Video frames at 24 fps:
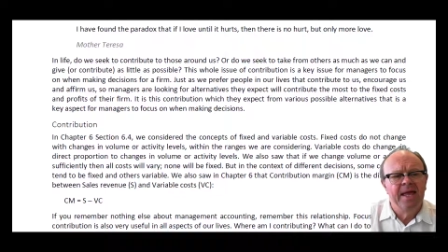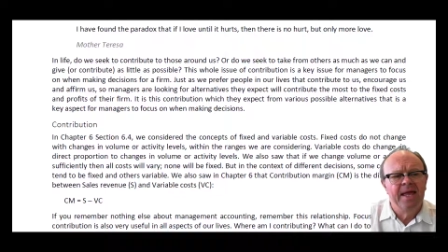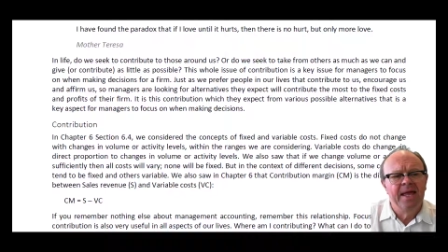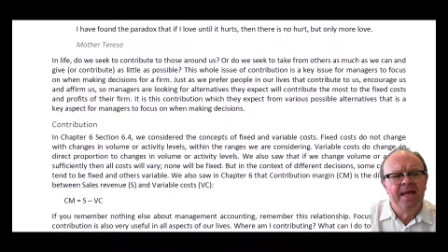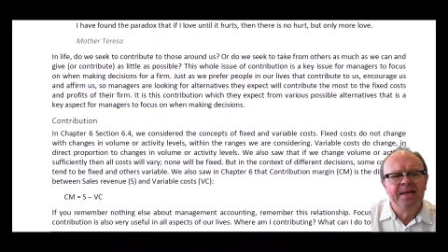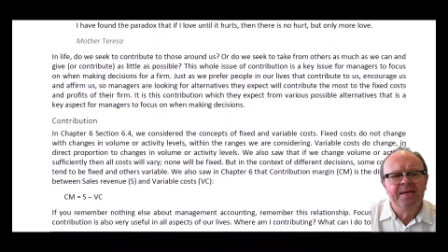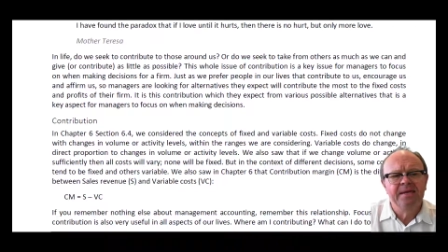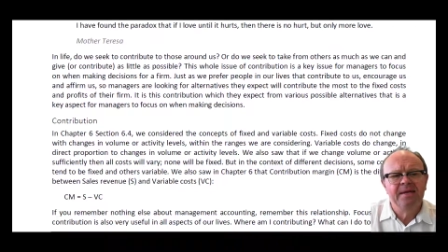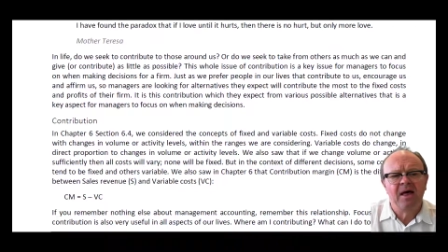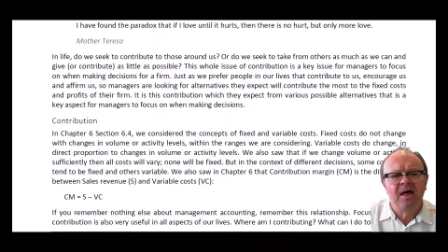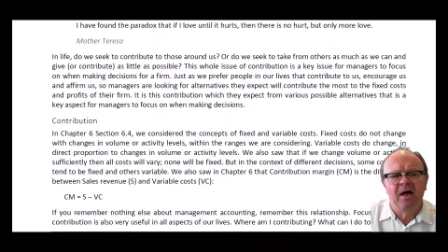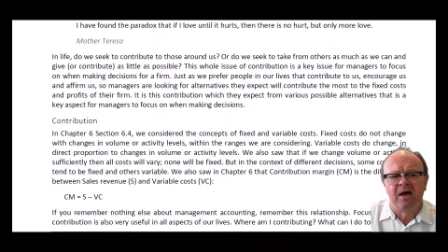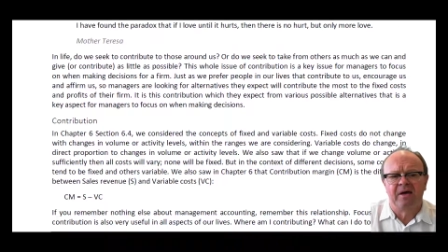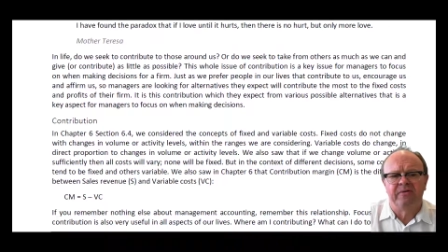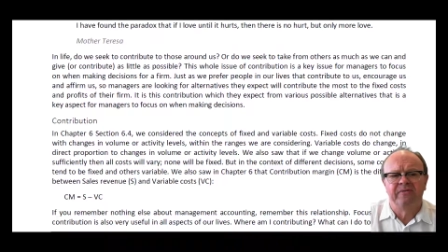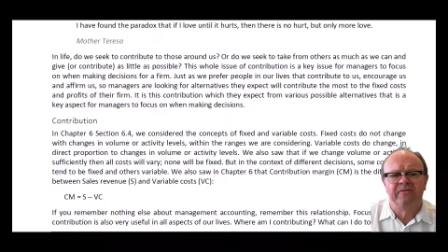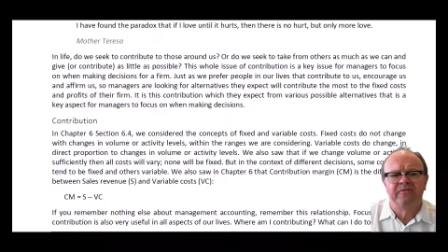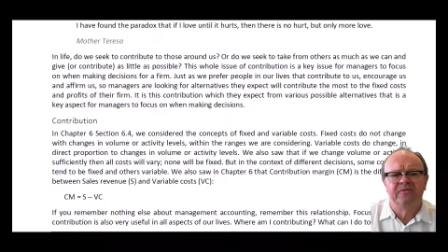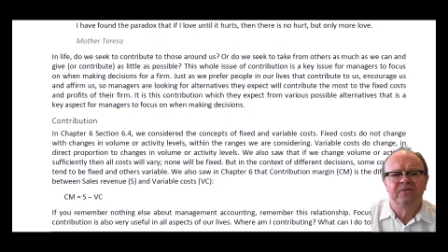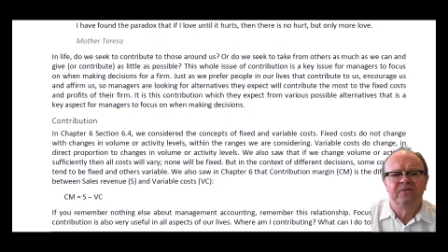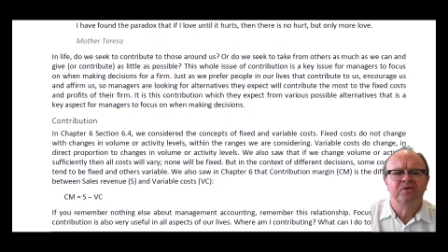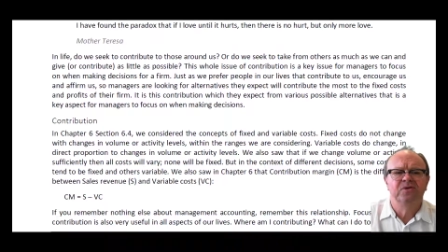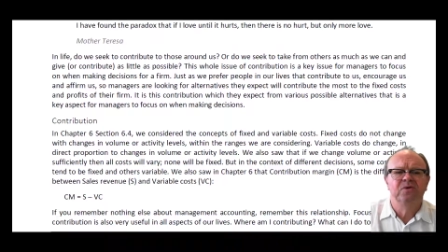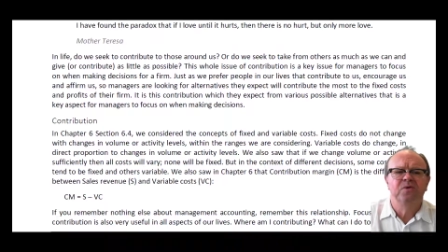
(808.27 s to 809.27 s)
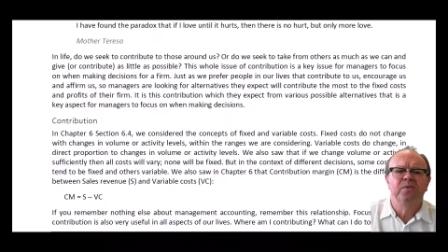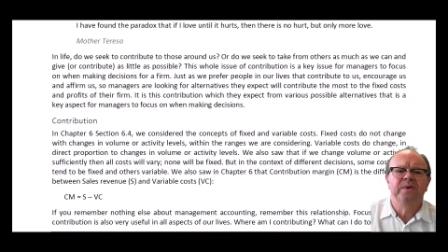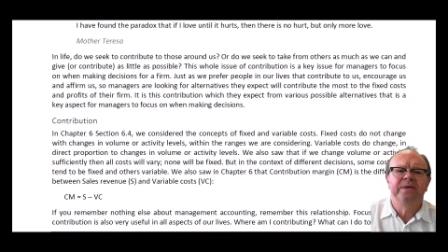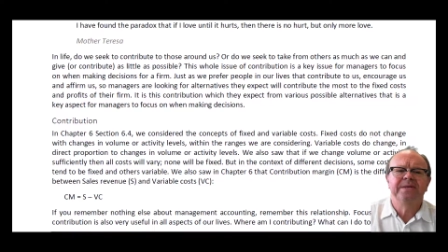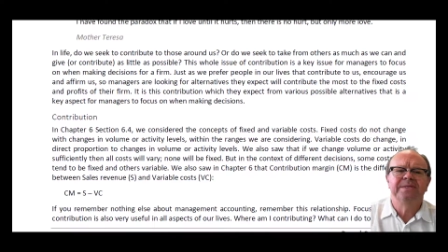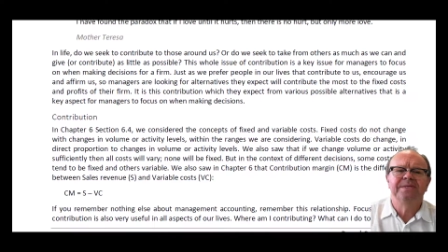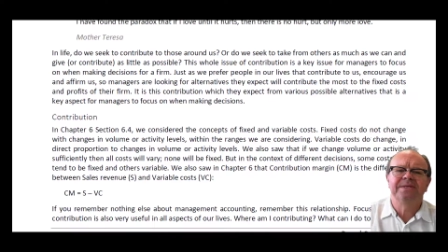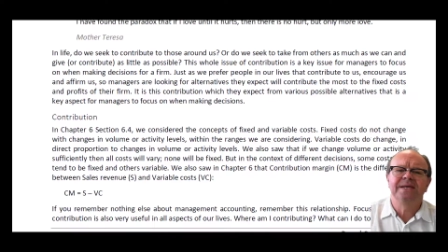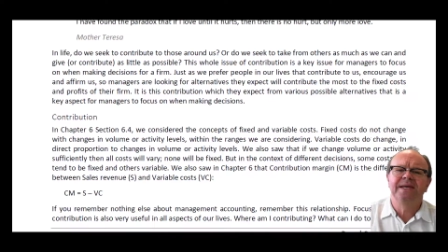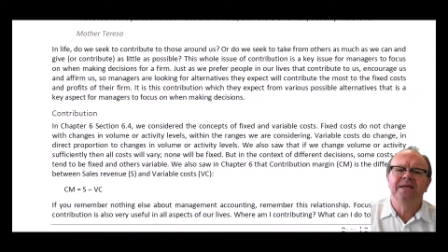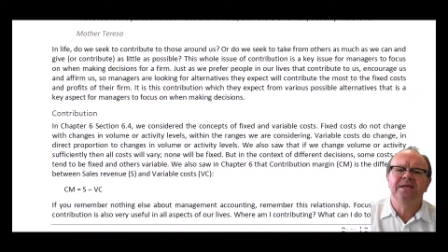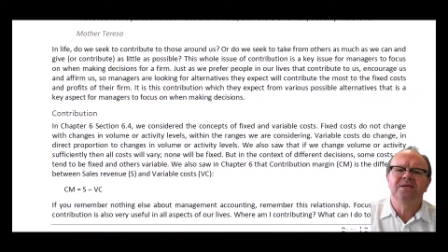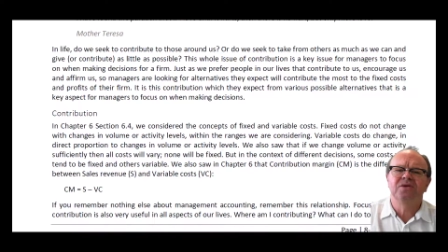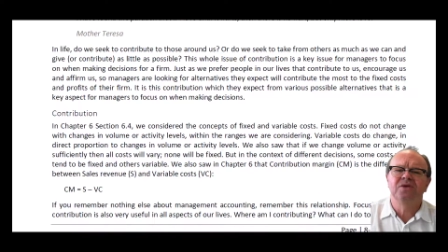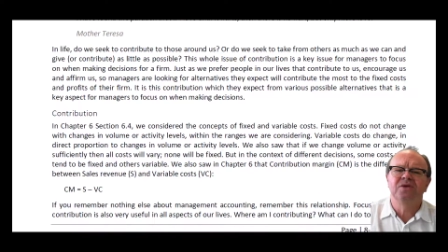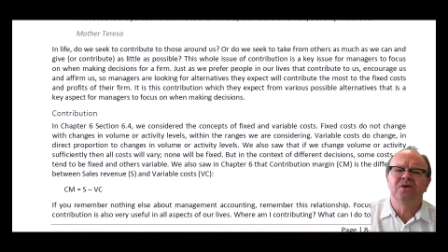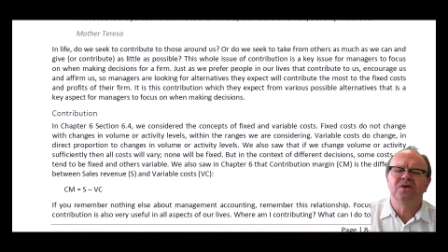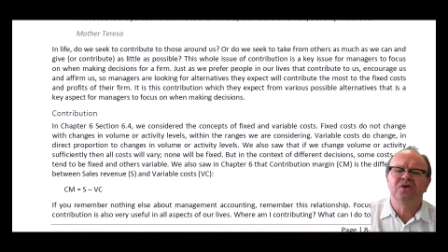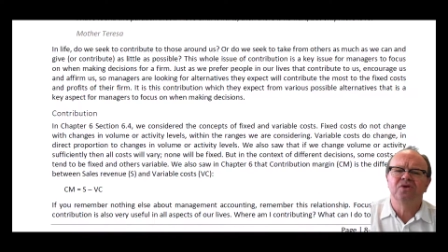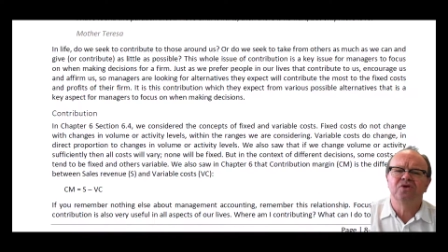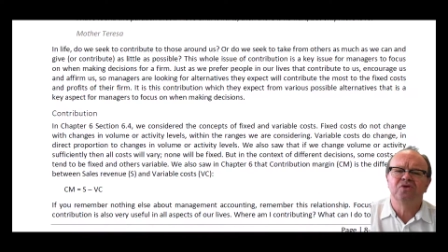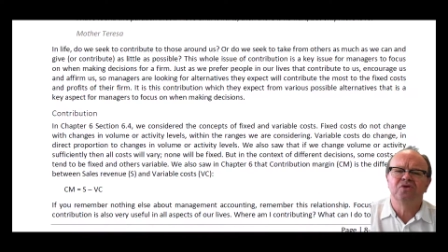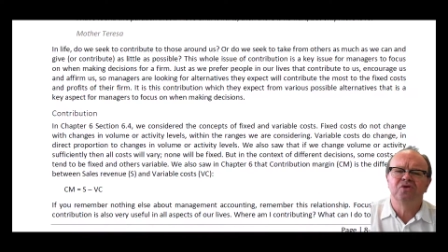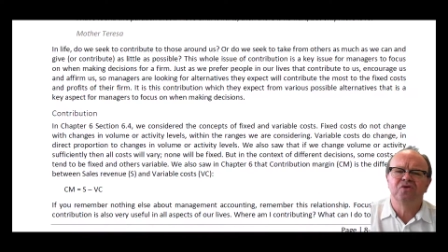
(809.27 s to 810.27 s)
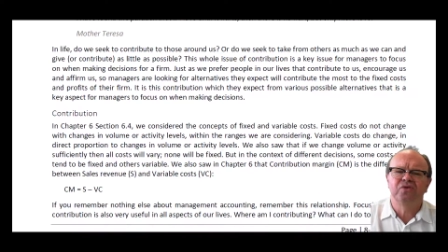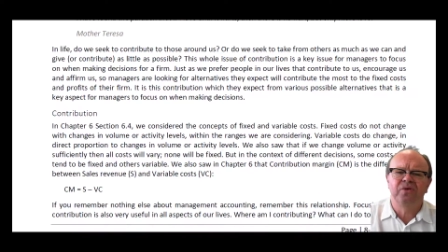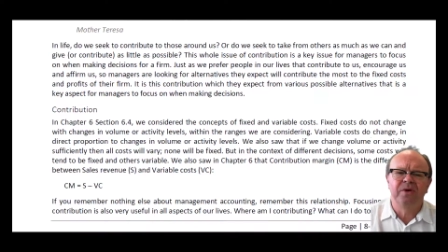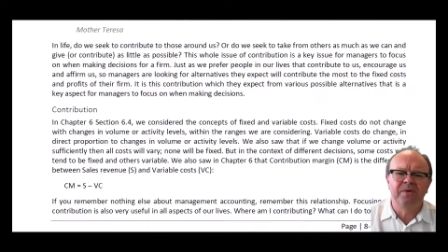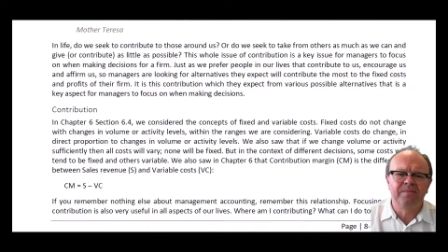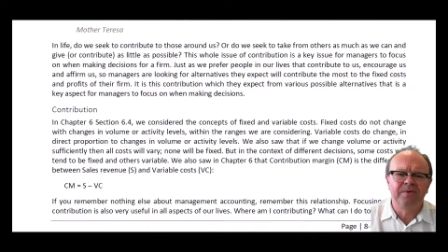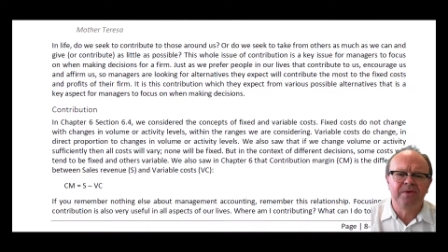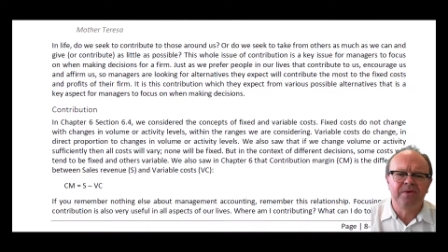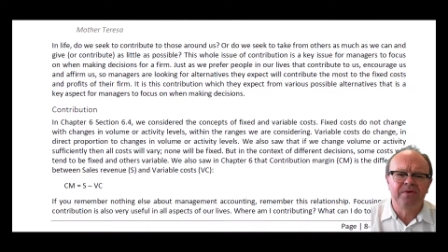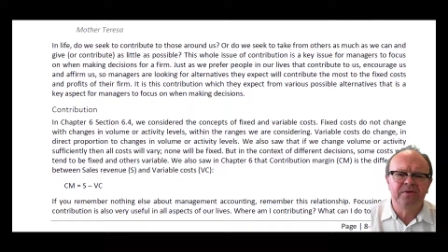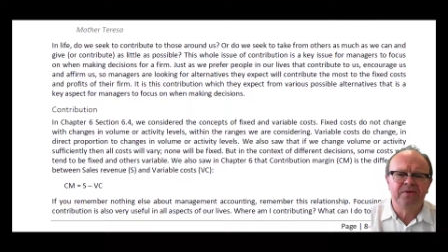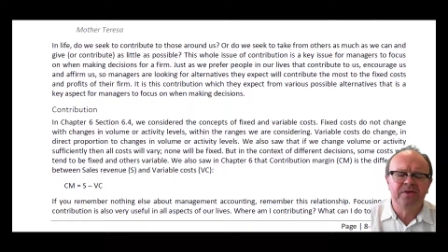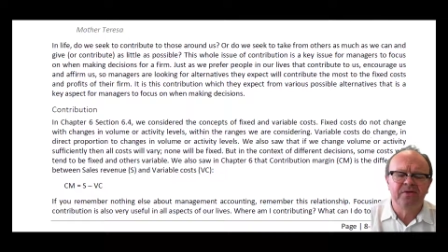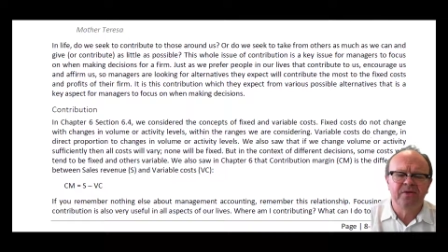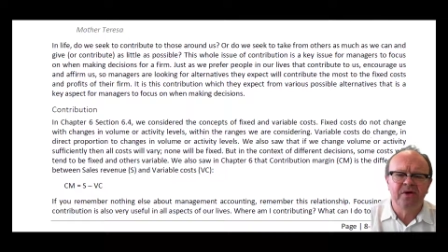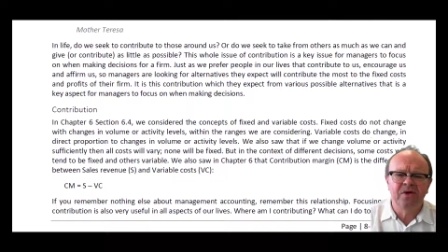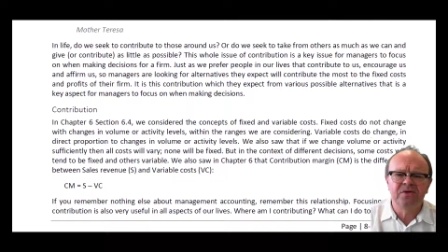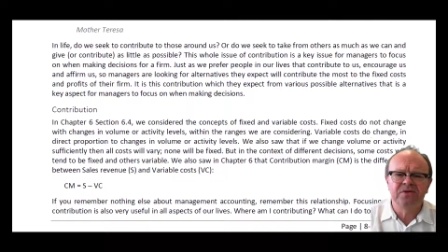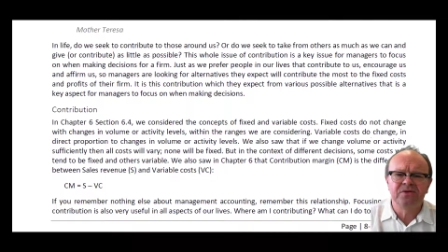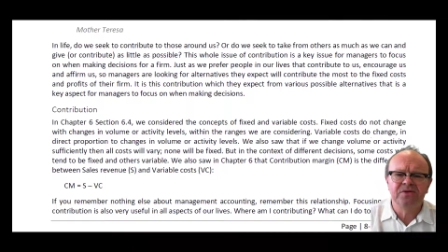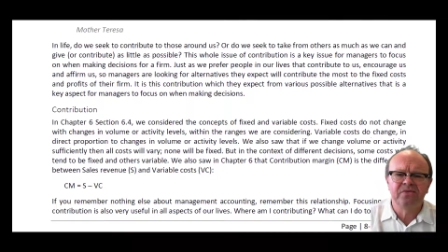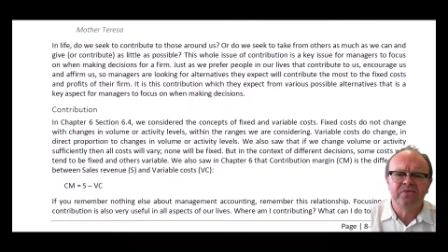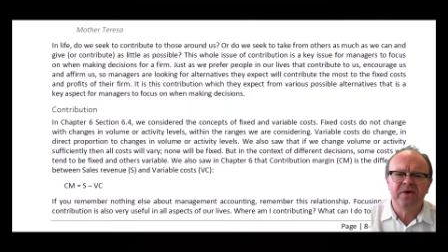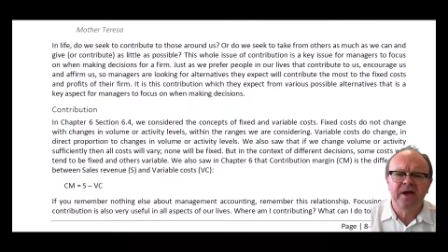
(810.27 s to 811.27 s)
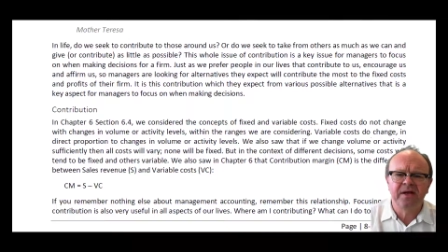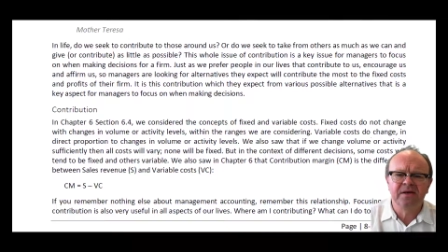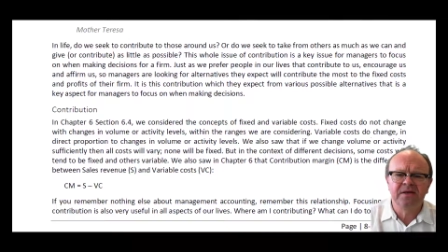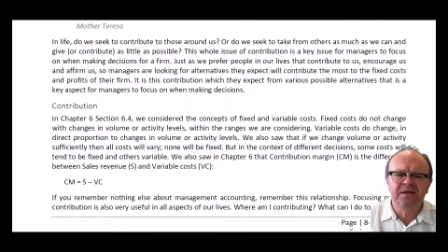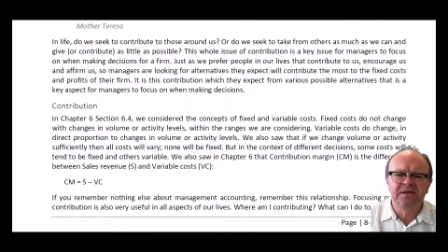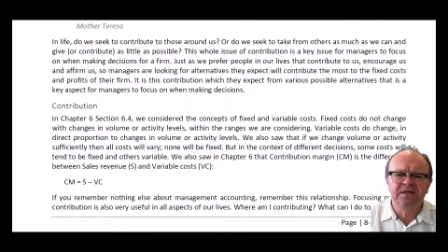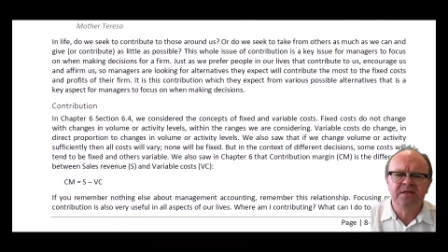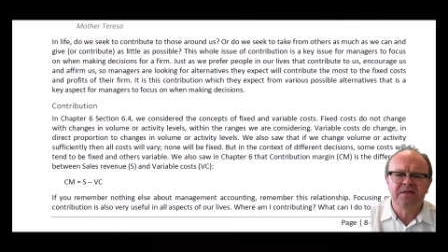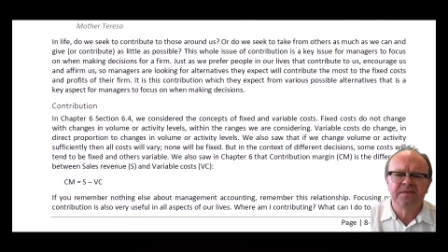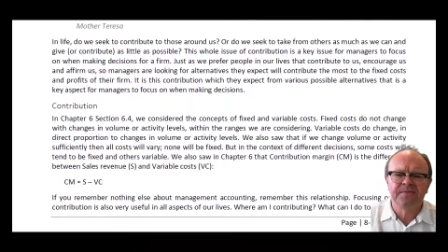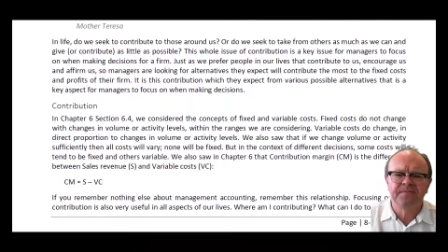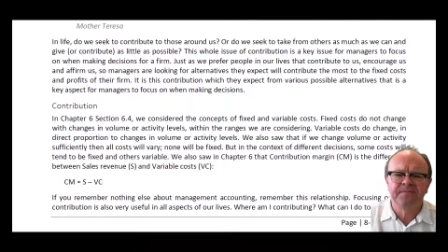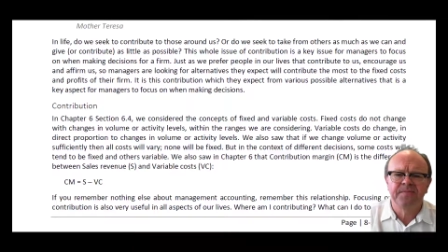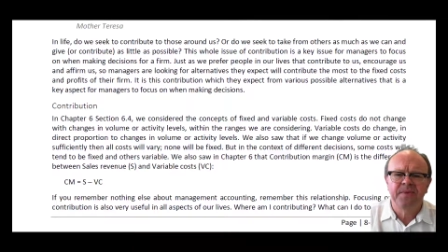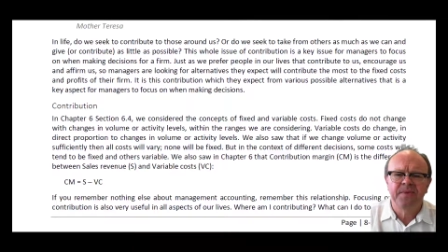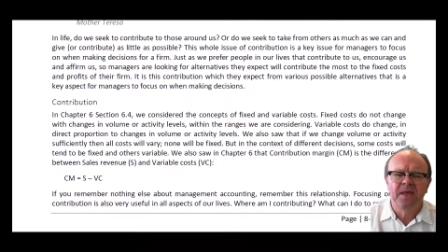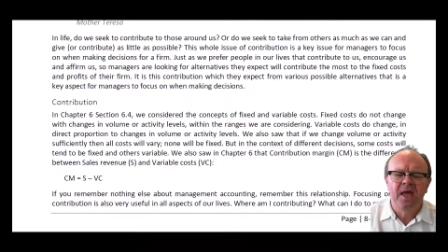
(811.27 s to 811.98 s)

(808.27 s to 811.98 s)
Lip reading: In life, do we seek to contribute to those around us,